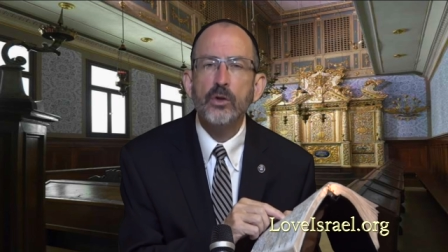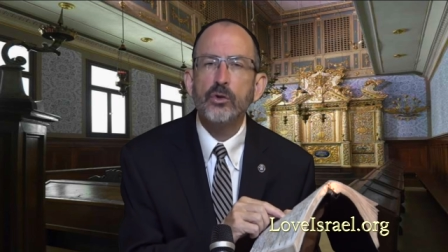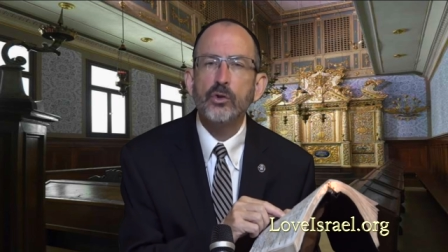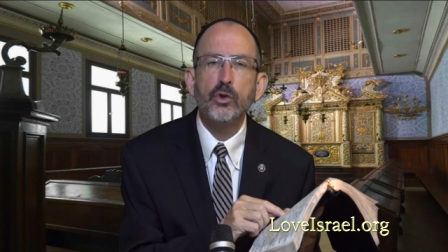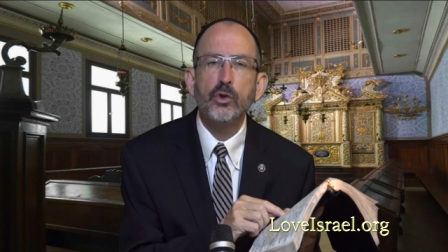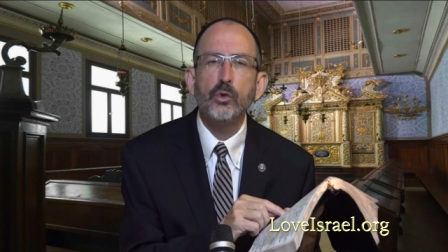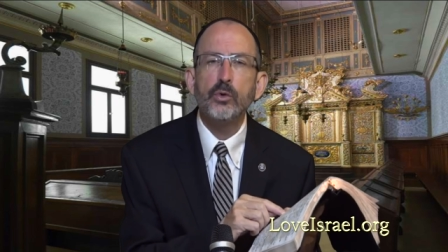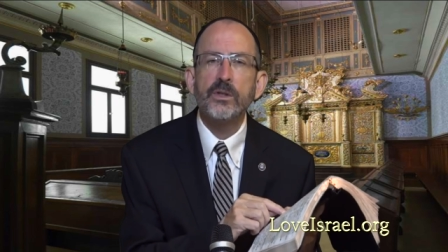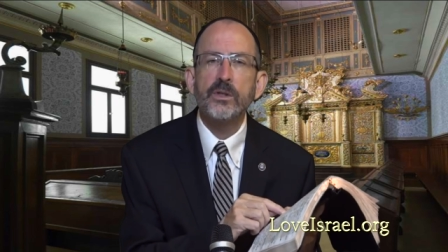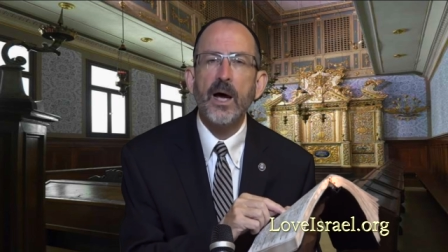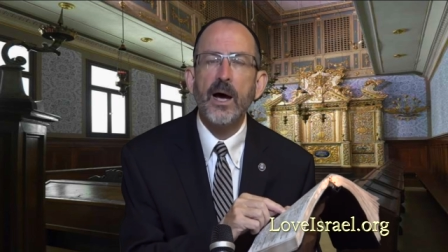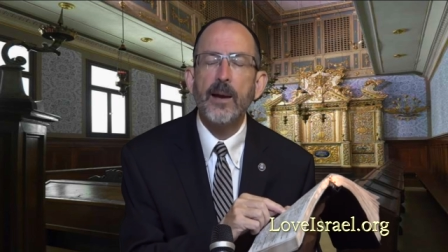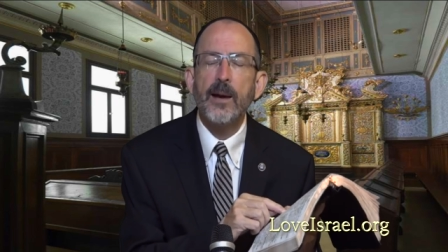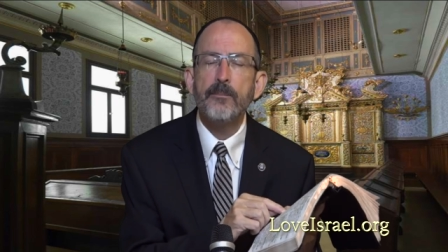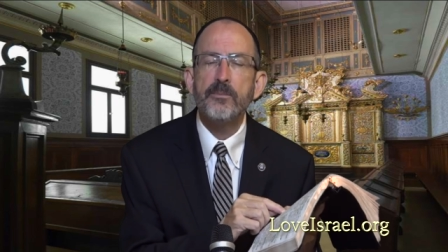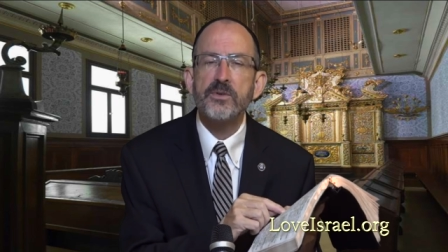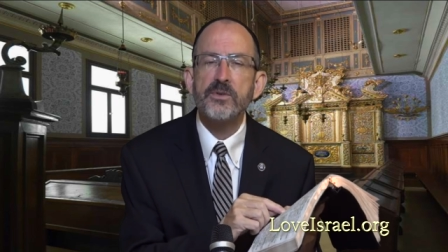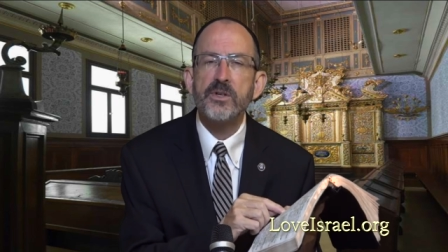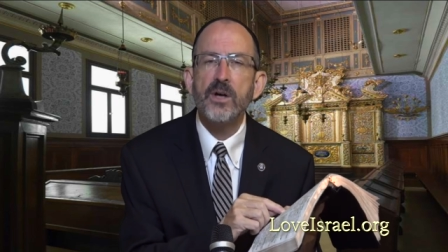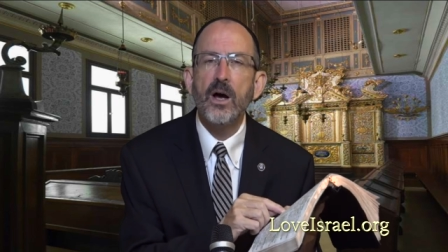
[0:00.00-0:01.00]
two
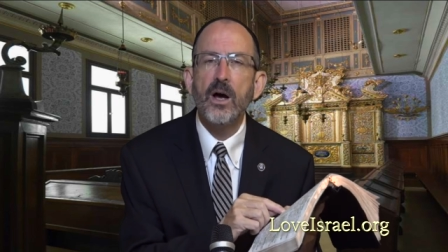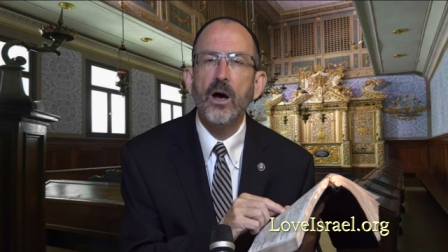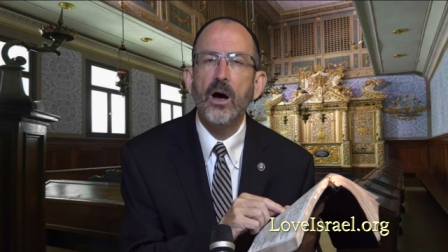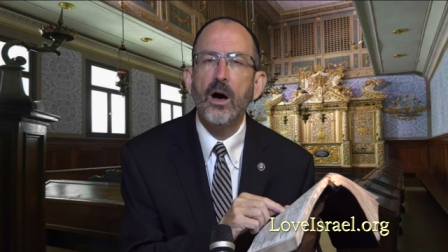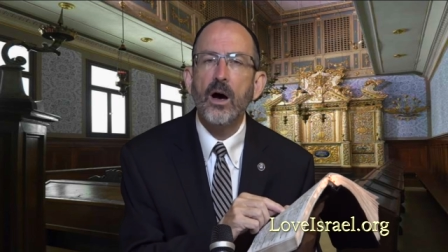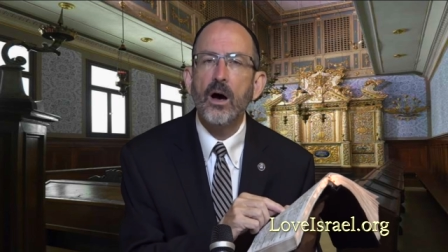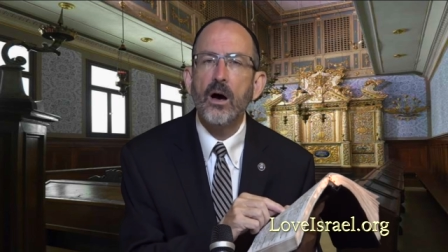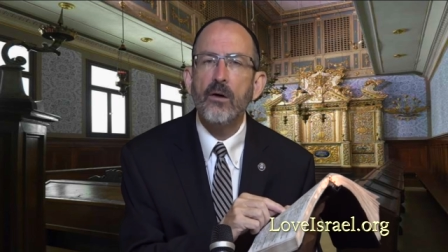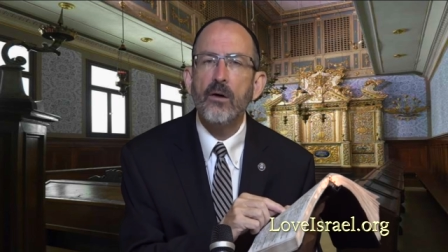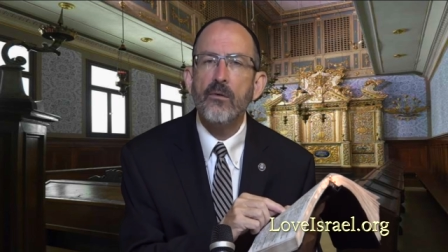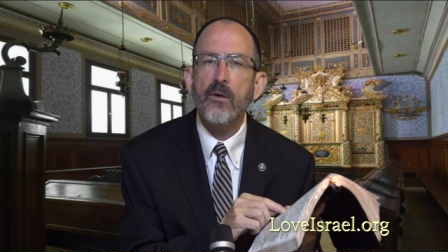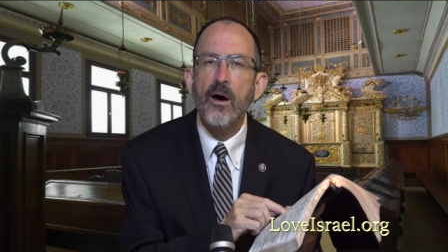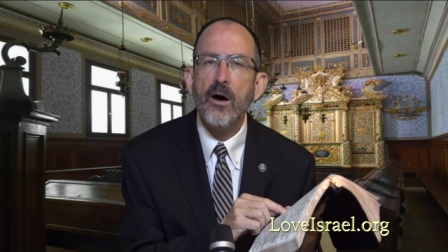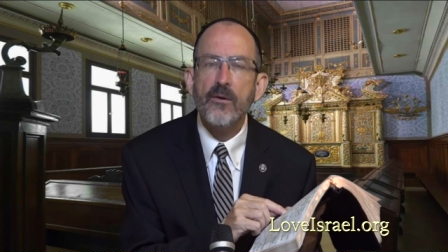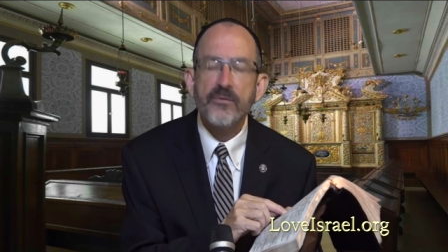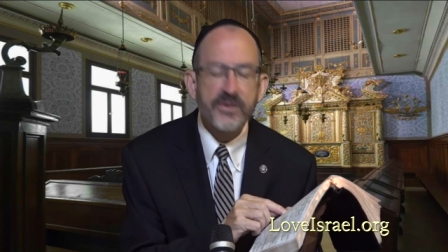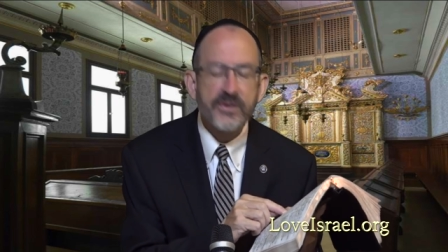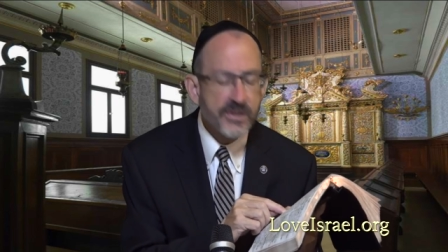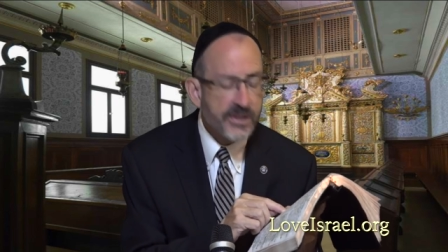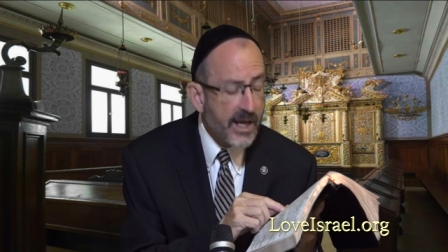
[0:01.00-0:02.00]
types of,
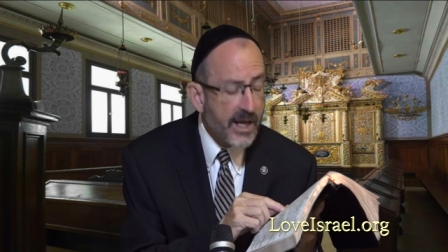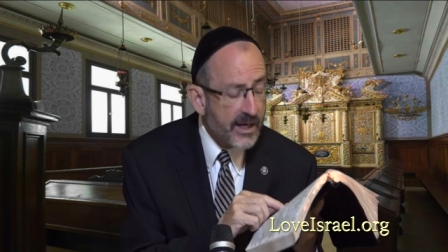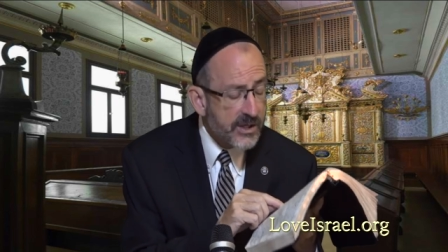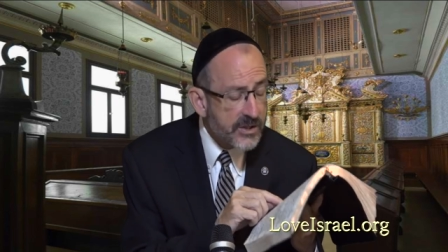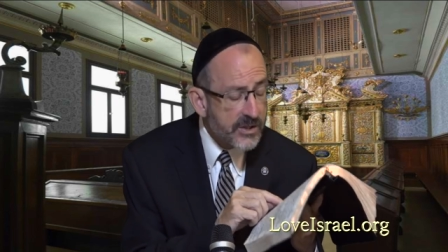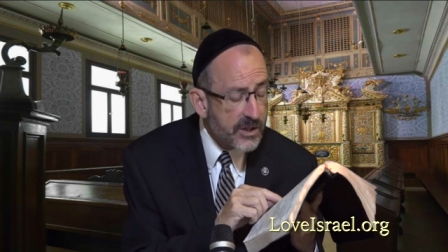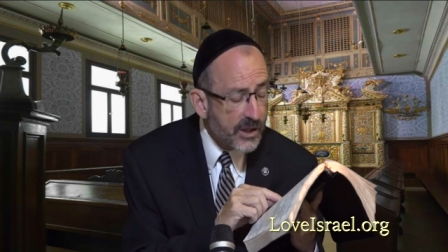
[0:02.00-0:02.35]
of snakes.